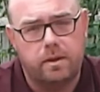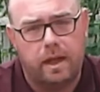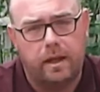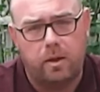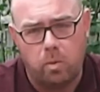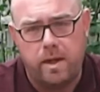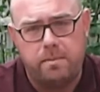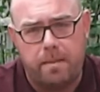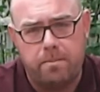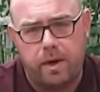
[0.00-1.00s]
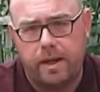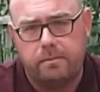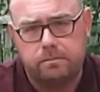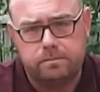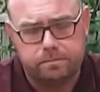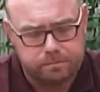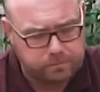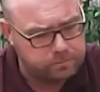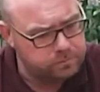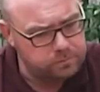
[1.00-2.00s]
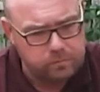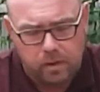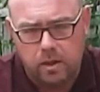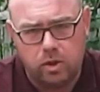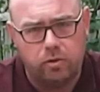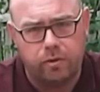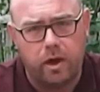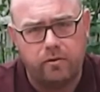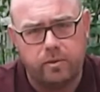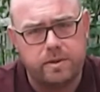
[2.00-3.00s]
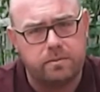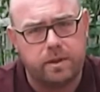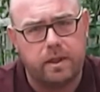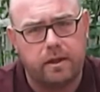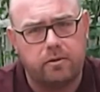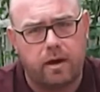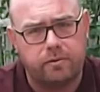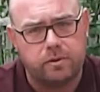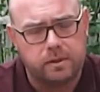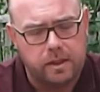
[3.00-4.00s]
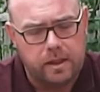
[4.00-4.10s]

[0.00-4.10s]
get like a weed membrane, cover it over with something like gravel.